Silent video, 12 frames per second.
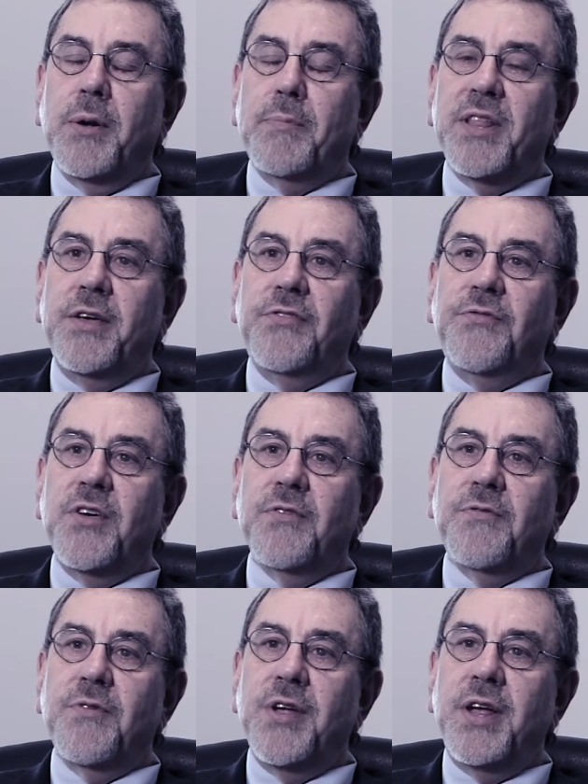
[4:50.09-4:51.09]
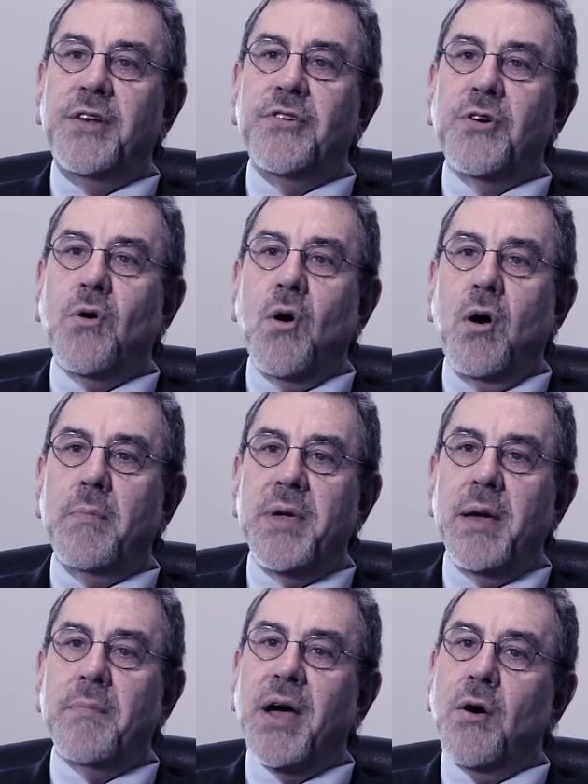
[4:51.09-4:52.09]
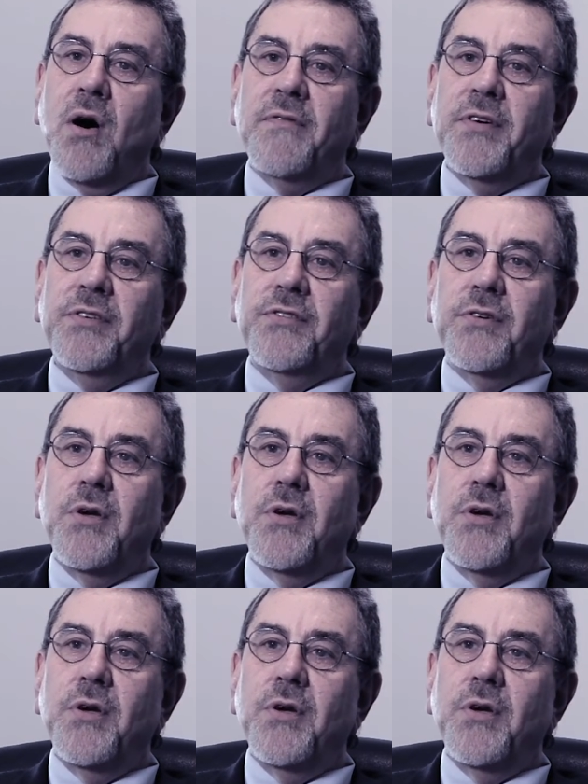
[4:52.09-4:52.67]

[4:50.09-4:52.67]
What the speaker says: please feel free to call me at my office